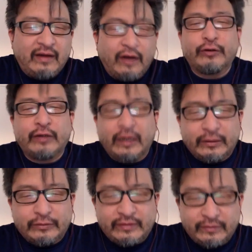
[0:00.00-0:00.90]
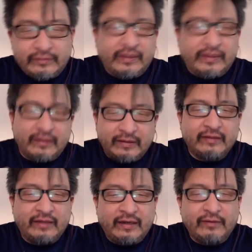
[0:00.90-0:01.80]
other countries, New Zealand
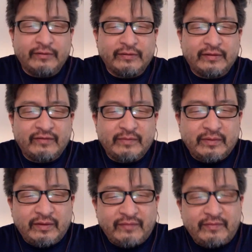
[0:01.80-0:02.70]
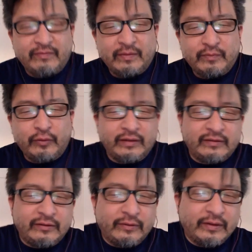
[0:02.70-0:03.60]
and others have been pointed
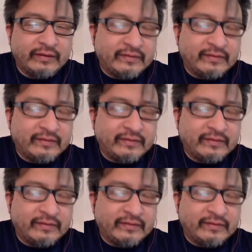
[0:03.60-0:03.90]
to as